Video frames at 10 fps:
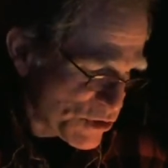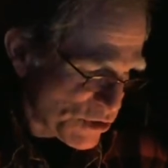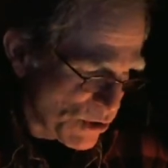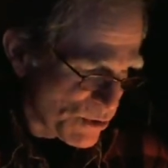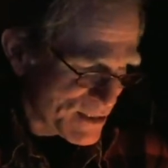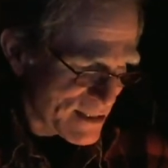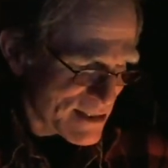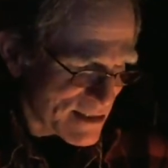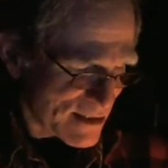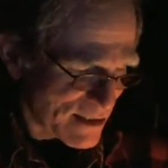shows
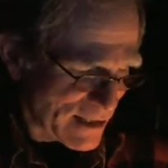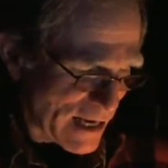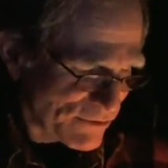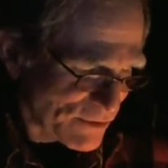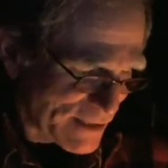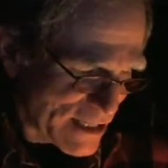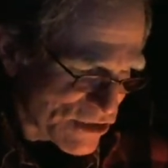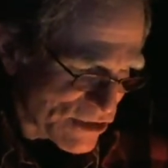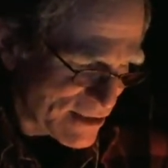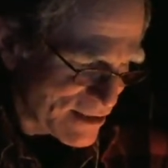us the life of
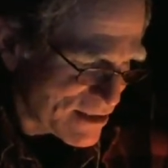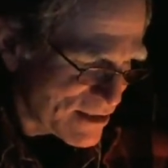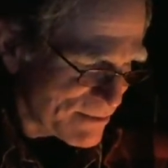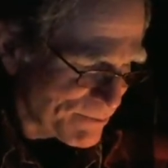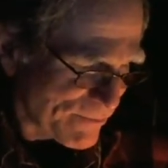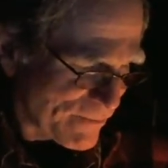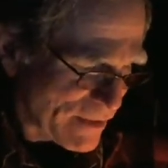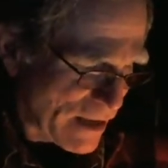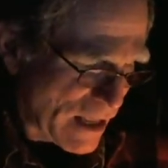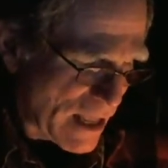nations,
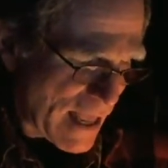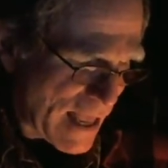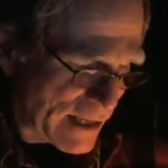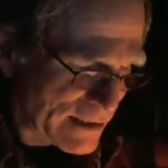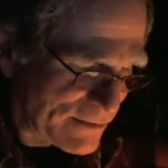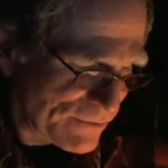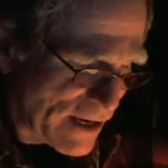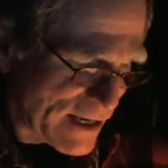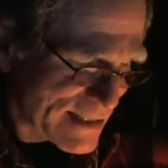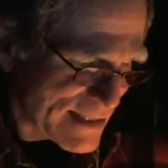and
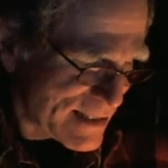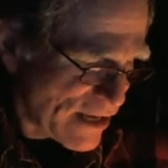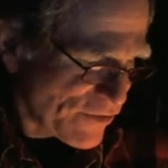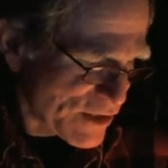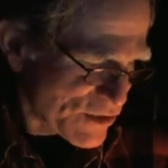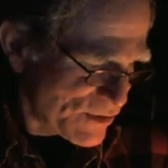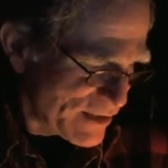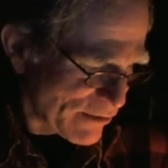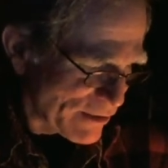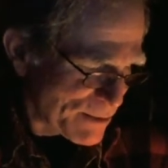finds nothing to
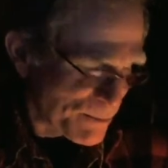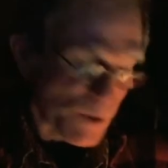narrate